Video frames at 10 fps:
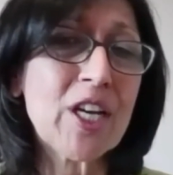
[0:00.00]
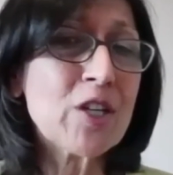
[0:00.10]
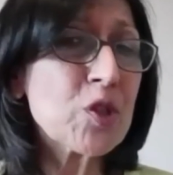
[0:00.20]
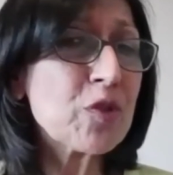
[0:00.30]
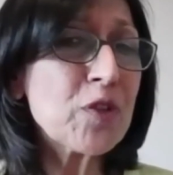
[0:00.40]

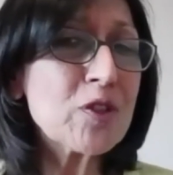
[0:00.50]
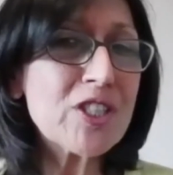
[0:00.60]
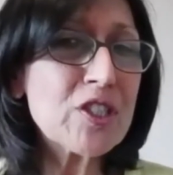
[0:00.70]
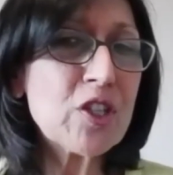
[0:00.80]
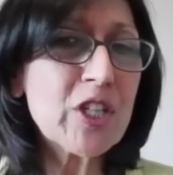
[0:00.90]
So if you
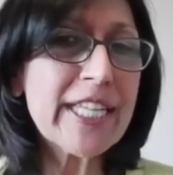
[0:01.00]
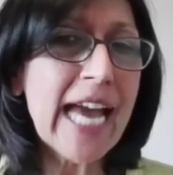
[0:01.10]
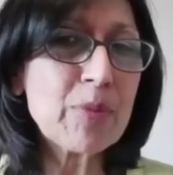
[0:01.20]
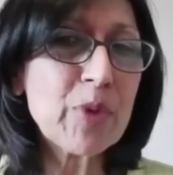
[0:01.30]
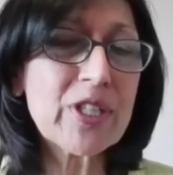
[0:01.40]
just look in
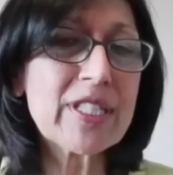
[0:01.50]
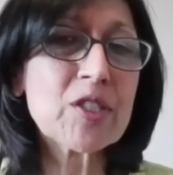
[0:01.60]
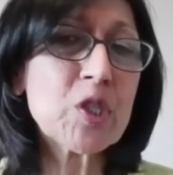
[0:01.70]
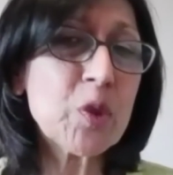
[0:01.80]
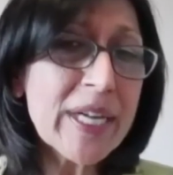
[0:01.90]
Alberta,
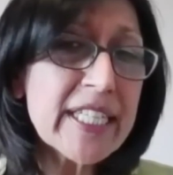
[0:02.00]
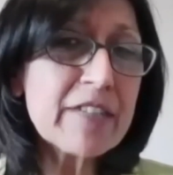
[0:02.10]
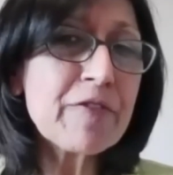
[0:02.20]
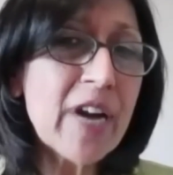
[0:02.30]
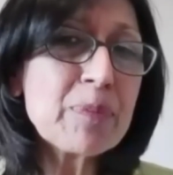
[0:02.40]

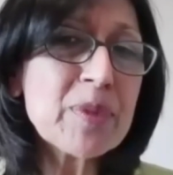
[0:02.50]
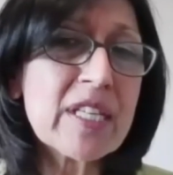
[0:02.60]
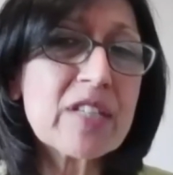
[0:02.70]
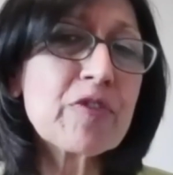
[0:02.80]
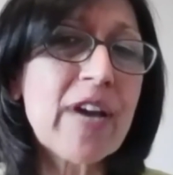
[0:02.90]

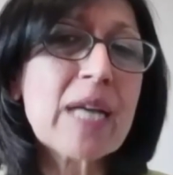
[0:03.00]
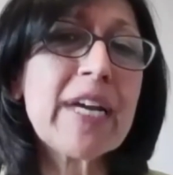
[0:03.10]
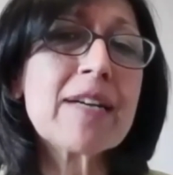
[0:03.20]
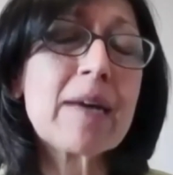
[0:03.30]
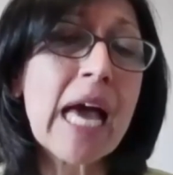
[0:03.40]
25% of
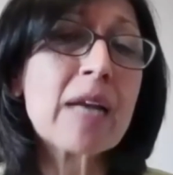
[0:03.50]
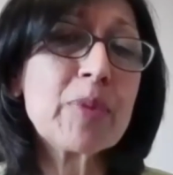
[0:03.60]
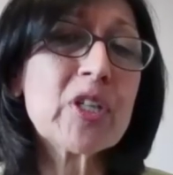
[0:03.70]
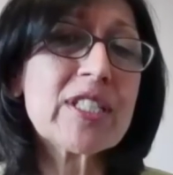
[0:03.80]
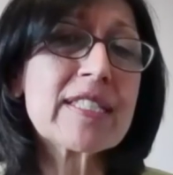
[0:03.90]

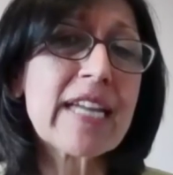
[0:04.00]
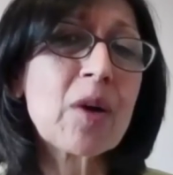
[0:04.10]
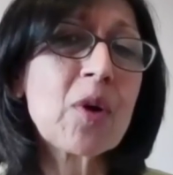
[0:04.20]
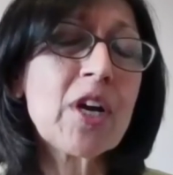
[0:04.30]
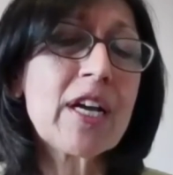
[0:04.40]
Albertans
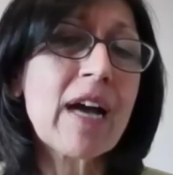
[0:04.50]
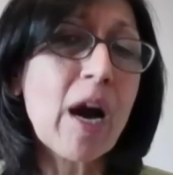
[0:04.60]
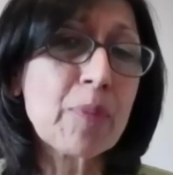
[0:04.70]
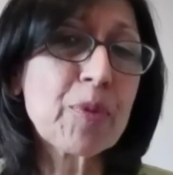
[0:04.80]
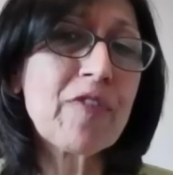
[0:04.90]
now
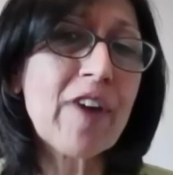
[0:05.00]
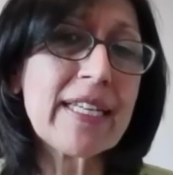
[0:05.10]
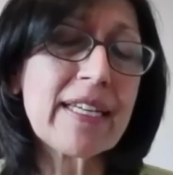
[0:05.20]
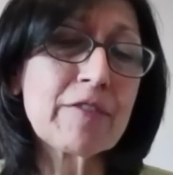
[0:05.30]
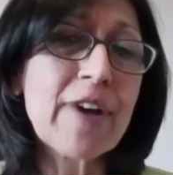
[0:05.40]
are
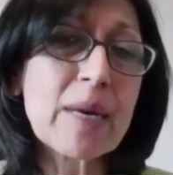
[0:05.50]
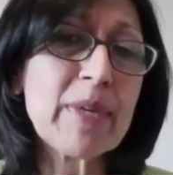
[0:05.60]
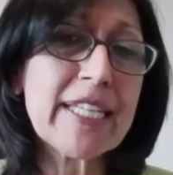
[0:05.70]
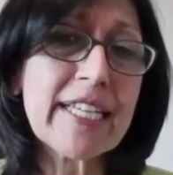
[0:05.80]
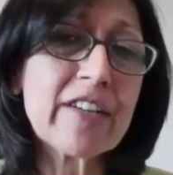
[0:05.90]
providing
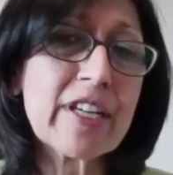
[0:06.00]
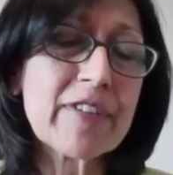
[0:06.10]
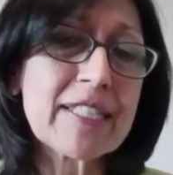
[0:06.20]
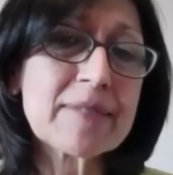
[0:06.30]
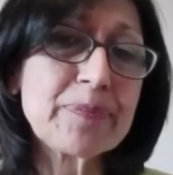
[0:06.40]
family
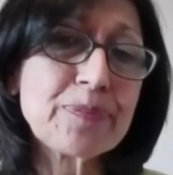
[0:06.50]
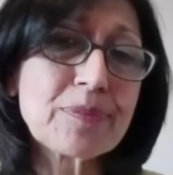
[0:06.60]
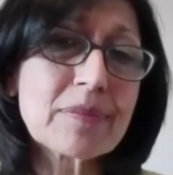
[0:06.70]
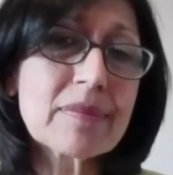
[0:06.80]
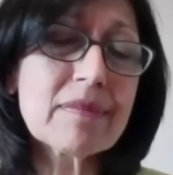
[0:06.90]
caregiving.
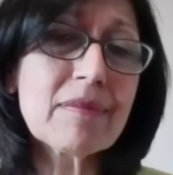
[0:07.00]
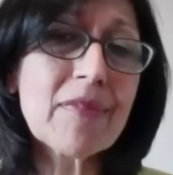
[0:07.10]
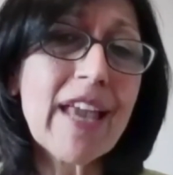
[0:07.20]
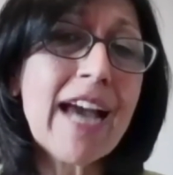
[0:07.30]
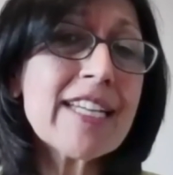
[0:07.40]

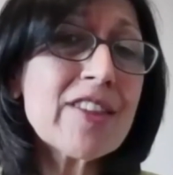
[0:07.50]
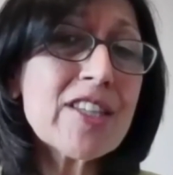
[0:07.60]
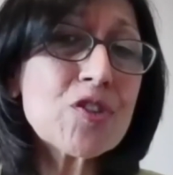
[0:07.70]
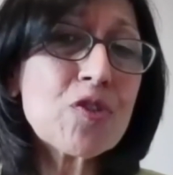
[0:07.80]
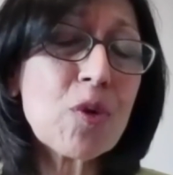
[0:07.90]
And in
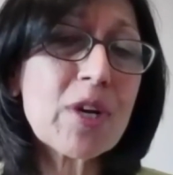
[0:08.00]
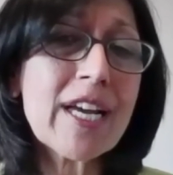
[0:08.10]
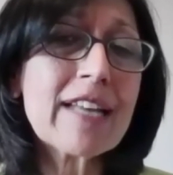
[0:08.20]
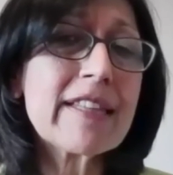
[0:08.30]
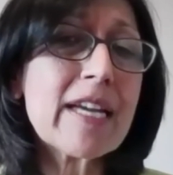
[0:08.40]
this role,
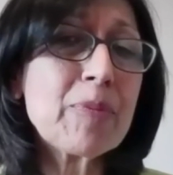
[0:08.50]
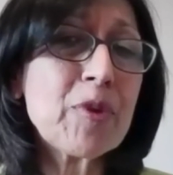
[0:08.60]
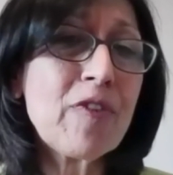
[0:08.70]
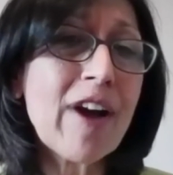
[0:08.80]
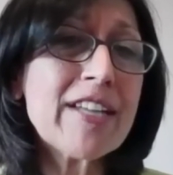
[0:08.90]
they are
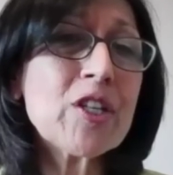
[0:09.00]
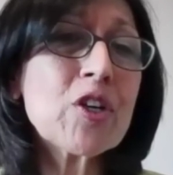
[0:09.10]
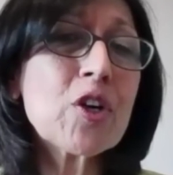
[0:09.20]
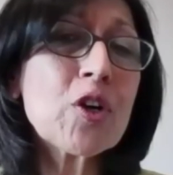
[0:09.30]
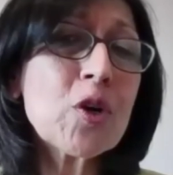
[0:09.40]

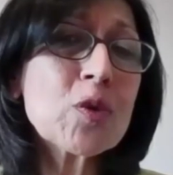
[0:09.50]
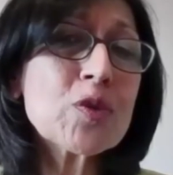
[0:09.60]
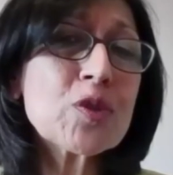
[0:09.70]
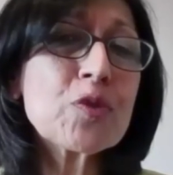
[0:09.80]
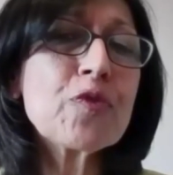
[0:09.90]
providing
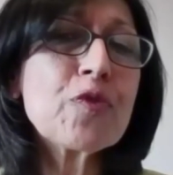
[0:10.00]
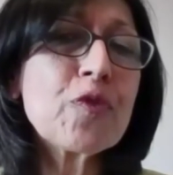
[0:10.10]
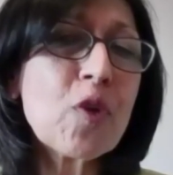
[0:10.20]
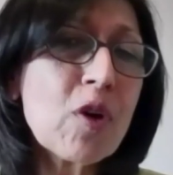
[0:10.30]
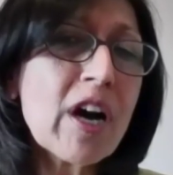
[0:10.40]
close to
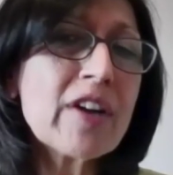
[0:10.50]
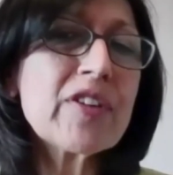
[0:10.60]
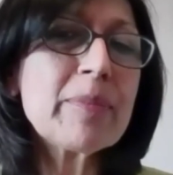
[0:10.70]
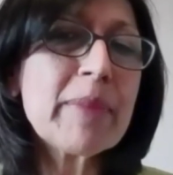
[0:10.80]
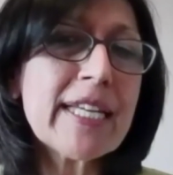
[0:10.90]

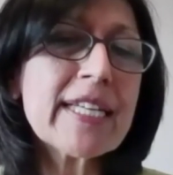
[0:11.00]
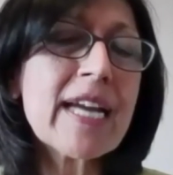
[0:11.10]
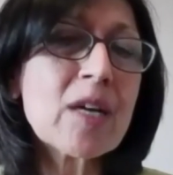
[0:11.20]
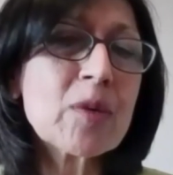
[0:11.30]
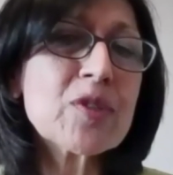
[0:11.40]
400 million
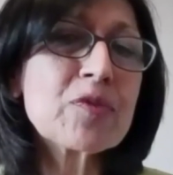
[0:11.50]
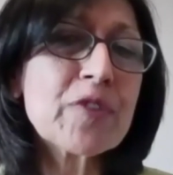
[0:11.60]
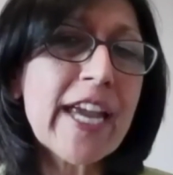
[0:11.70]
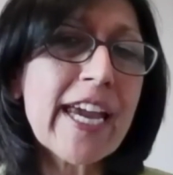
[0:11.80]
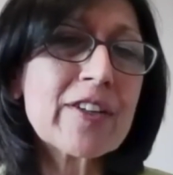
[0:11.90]
hours of
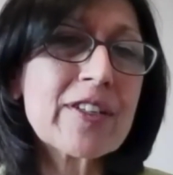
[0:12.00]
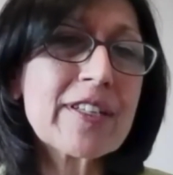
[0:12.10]
care.